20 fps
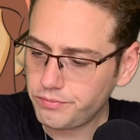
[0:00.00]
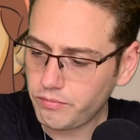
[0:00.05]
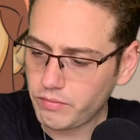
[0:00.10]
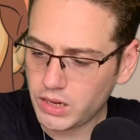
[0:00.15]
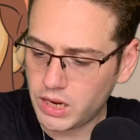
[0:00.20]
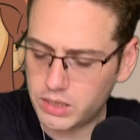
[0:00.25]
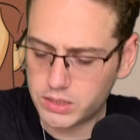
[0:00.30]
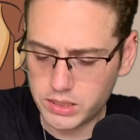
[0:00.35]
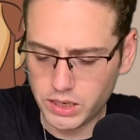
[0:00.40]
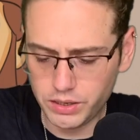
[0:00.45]

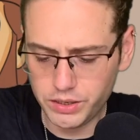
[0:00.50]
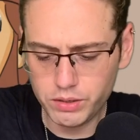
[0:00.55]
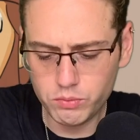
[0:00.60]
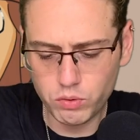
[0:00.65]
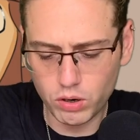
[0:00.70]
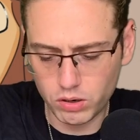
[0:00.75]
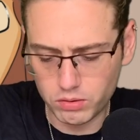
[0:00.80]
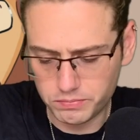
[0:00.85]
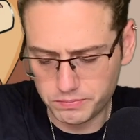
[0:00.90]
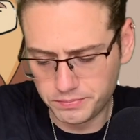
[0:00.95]
I tell you
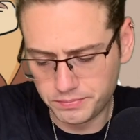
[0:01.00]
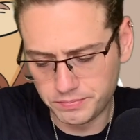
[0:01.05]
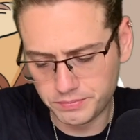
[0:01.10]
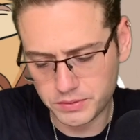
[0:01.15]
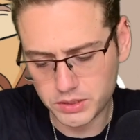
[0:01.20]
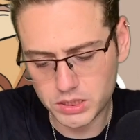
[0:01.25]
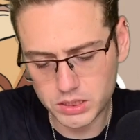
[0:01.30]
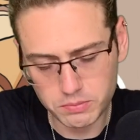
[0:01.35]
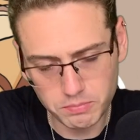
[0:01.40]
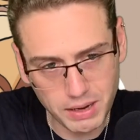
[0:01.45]
what,
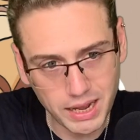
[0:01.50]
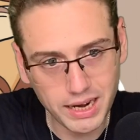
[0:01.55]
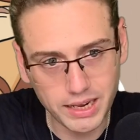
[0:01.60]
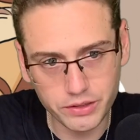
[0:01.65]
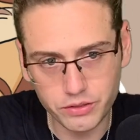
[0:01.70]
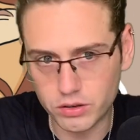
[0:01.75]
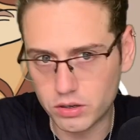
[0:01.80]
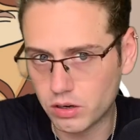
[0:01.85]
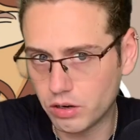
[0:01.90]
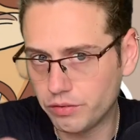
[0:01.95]
smelling
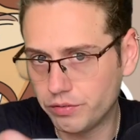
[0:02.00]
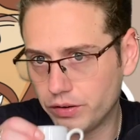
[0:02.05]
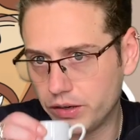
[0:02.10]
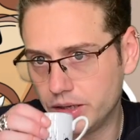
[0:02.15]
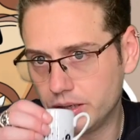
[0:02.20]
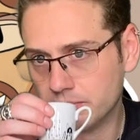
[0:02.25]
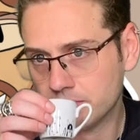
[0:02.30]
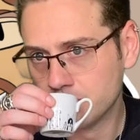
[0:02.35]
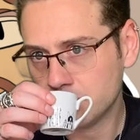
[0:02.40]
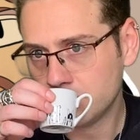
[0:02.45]
the coffee,
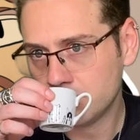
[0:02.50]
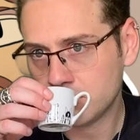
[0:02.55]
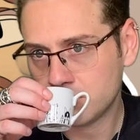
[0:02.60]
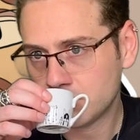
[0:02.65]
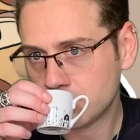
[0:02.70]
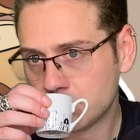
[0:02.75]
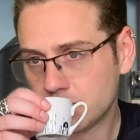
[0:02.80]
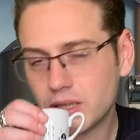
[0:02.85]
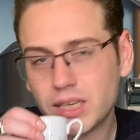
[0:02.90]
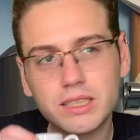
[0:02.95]

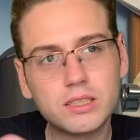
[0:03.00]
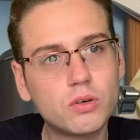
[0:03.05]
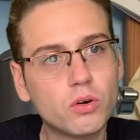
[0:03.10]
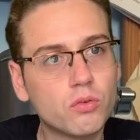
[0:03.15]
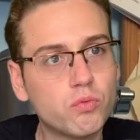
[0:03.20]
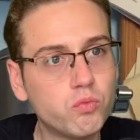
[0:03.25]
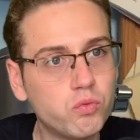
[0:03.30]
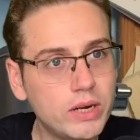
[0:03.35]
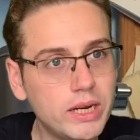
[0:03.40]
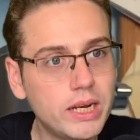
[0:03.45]
it's got a
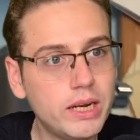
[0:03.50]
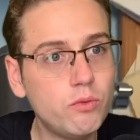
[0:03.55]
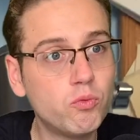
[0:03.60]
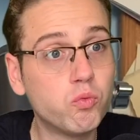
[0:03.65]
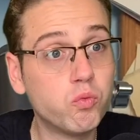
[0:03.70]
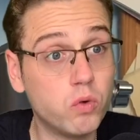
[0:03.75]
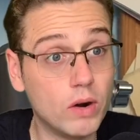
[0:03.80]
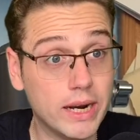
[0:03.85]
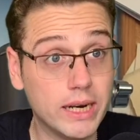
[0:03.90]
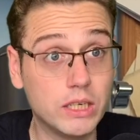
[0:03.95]
really
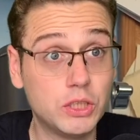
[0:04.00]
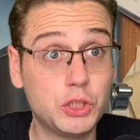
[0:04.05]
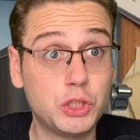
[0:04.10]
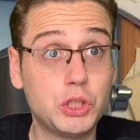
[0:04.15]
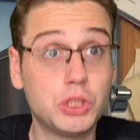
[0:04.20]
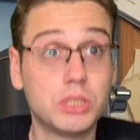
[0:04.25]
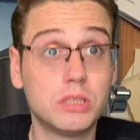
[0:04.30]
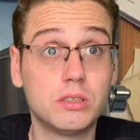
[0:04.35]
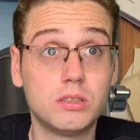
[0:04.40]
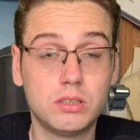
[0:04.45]
rich
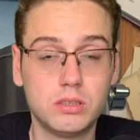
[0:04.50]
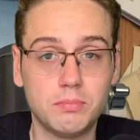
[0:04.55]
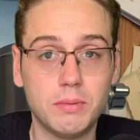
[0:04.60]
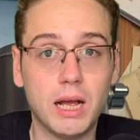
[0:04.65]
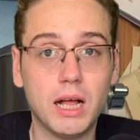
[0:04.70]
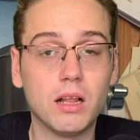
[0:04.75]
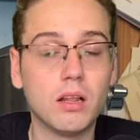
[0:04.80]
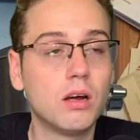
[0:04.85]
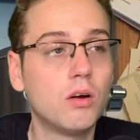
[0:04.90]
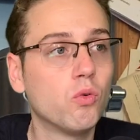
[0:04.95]

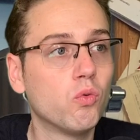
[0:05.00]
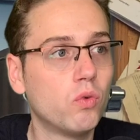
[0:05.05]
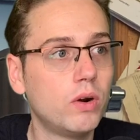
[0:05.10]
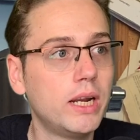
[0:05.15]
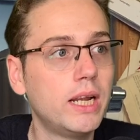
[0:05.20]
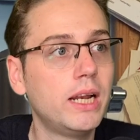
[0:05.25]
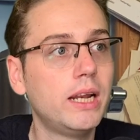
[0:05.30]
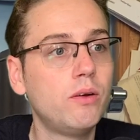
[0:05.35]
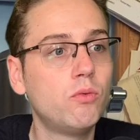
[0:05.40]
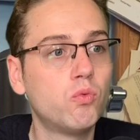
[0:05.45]
smell,
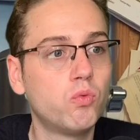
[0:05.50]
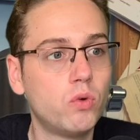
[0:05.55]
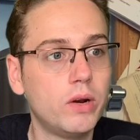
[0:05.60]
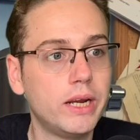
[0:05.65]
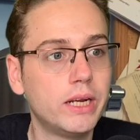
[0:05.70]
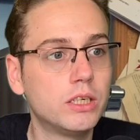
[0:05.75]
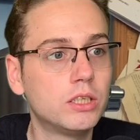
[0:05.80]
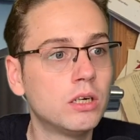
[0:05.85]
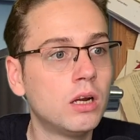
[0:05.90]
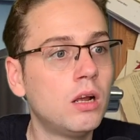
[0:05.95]

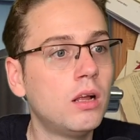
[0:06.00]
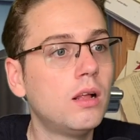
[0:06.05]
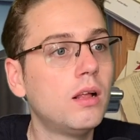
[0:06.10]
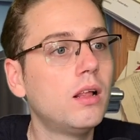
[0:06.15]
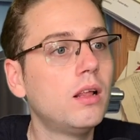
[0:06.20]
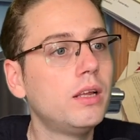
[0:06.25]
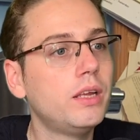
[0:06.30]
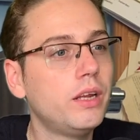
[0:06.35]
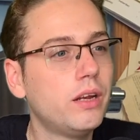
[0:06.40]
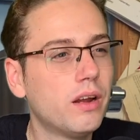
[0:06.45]

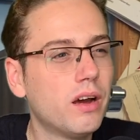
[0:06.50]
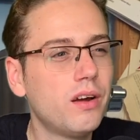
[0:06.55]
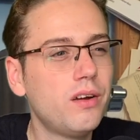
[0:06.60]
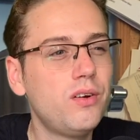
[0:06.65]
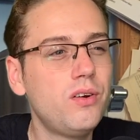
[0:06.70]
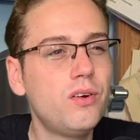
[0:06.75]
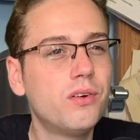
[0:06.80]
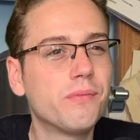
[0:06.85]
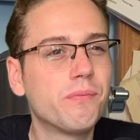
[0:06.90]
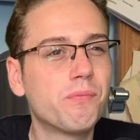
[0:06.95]
you
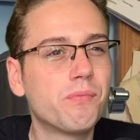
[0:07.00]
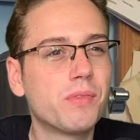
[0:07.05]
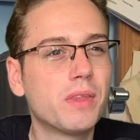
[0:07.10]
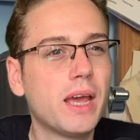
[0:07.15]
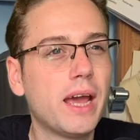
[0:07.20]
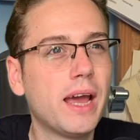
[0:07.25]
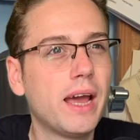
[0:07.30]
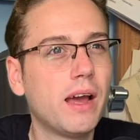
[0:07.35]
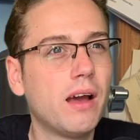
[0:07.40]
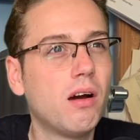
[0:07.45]
know
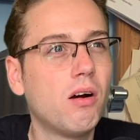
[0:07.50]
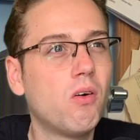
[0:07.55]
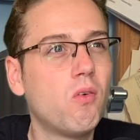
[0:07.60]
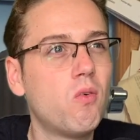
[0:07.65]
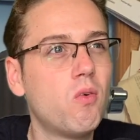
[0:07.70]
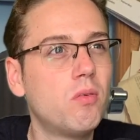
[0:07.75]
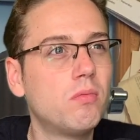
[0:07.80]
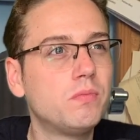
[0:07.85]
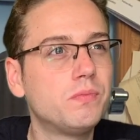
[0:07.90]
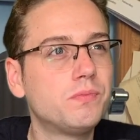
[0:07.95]

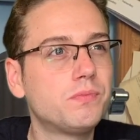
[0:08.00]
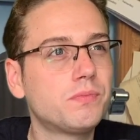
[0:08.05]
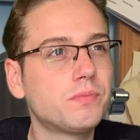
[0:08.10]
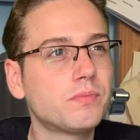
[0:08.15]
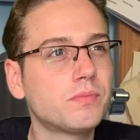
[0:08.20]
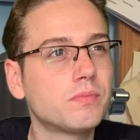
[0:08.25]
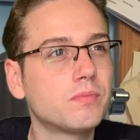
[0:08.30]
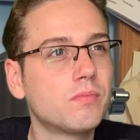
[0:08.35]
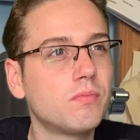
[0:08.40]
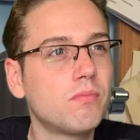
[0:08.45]
how,
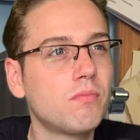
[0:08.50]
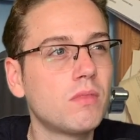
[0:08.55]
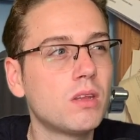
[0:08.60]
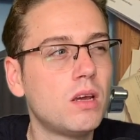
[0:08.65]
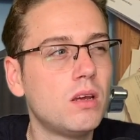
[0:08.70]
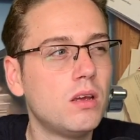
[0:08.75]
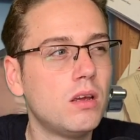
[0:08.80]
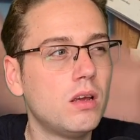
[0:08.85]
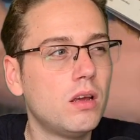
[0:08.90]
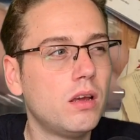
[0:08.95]

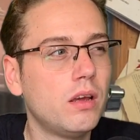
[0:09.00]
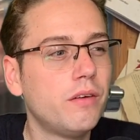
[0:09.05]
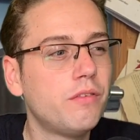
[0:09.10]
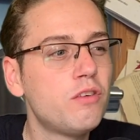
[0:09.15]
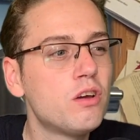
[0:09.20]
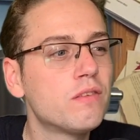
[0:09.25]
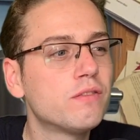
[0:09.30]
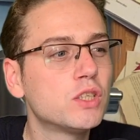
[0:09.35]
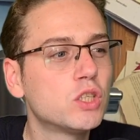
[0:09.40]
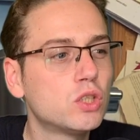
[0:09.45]
if you
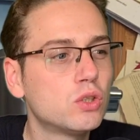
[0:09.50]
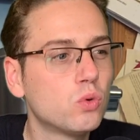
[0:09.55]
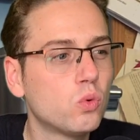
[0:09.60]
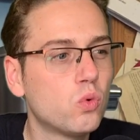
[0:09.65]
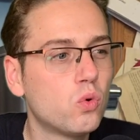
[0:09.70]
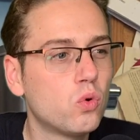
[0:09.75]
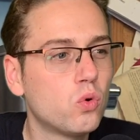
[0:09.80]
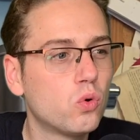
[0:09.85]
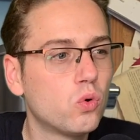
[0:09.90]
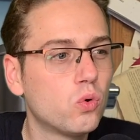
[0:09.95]
ever
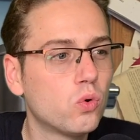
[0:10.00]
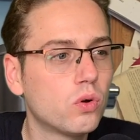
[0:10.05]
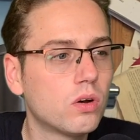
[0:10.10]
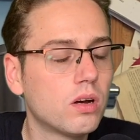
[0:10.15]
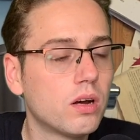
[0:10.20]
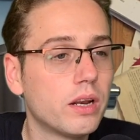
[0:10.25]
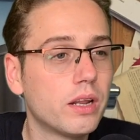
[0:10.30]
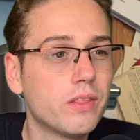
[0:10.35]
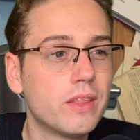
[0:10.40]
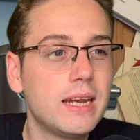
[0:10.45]
saw
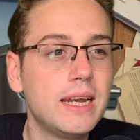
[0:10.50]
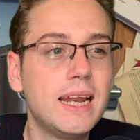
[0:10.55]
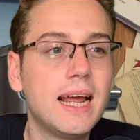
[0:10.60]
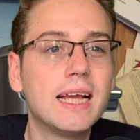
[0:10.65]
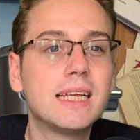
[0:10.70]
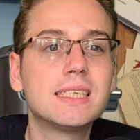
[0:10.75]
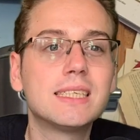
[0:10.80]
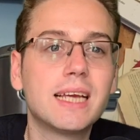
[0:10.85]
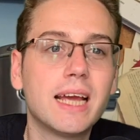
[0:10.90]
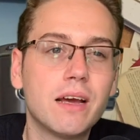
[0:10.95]
kind of the
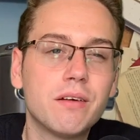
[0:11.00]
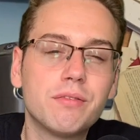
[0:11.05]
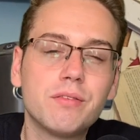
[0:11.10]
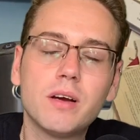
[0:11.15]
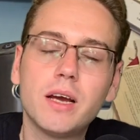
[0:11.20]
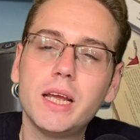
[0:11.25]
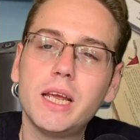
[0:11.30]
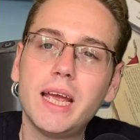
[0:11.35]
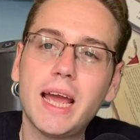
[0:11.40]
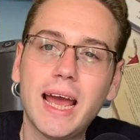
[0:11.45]

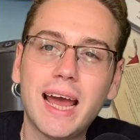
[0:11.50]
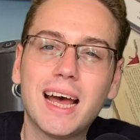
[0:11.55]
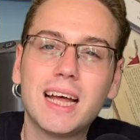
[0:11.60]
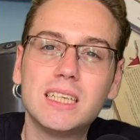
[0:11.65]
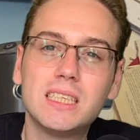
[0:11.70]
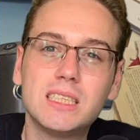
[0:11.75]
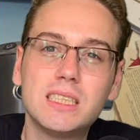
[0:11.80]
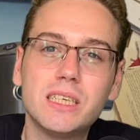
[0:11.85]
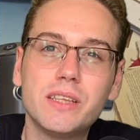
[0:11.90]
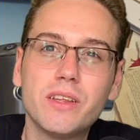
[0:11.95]
Nescafe
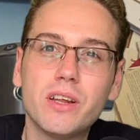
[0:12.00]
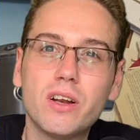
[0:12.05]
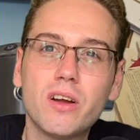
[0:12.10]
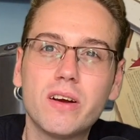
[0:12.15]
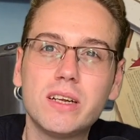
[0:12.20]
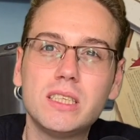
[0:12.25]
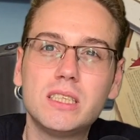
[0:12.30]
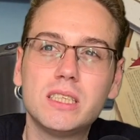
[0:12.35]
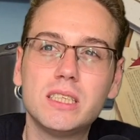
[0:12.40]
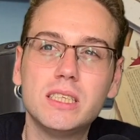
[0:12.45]
ads in the
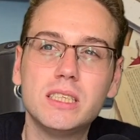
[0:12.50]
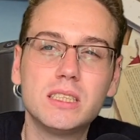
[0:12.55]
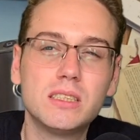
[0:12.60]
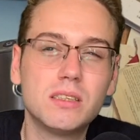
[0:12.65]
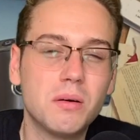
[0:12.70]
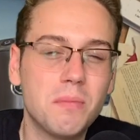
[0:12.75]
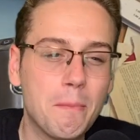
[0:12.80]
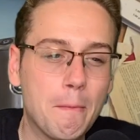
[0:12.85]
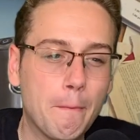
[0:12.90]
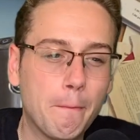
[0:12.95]
90s
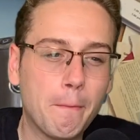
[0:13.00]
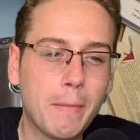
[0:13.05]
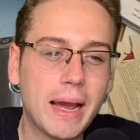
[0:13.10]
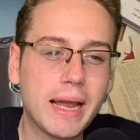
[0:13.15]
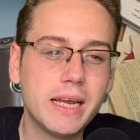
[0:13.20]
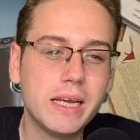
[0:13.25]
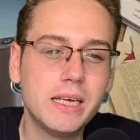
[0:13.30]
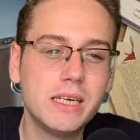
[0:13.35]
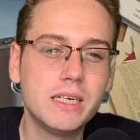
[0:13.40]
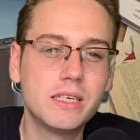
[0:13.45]
that
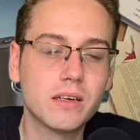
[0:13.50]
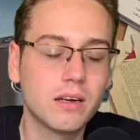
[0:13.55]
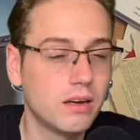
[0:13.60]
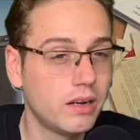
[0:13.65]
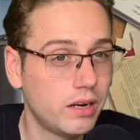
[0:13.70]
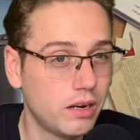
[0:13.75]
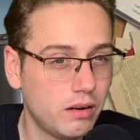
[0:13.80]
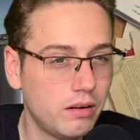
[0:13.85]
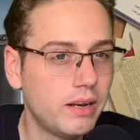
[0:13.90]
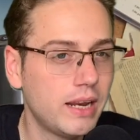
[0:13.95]
made, I
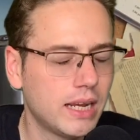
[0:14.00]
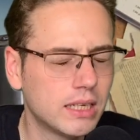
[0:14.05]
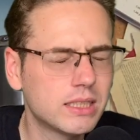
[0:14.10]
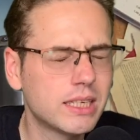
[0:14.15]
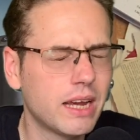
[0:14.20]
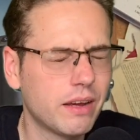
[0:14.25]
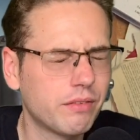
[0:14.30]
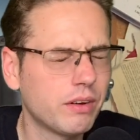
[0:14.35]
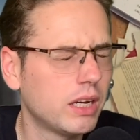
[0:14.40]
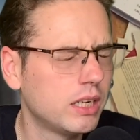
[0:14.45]
know
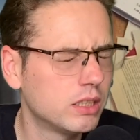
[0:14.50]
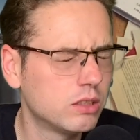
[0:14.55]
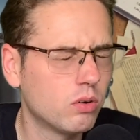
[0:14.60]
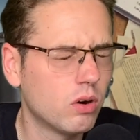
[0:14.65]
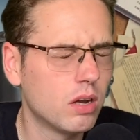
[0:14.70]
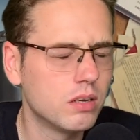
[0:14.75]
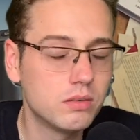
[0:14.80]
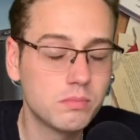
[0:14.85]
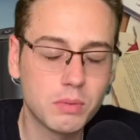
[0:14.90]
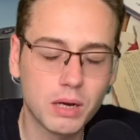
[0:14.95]
Nescafe is
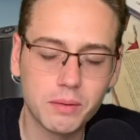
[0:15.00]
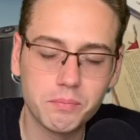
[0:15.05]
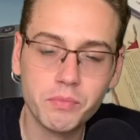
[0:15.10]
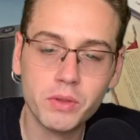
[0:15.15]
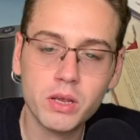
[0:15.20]
gross, but